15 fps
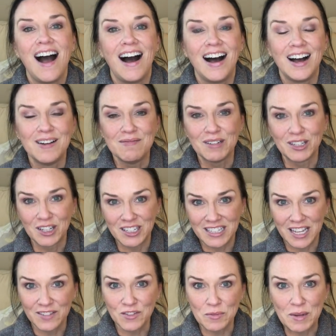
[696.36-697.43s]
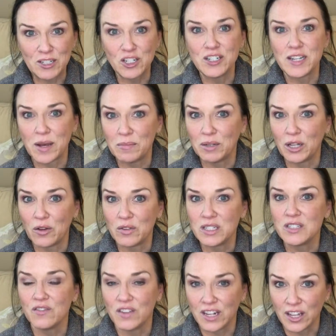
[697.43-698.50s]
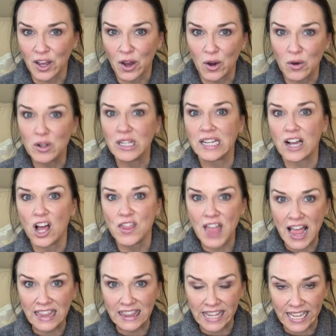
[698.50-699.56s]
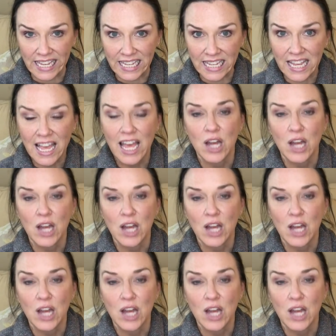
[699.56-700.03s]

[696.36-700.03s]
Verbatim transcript: um, look at the information down below this video, click on that link.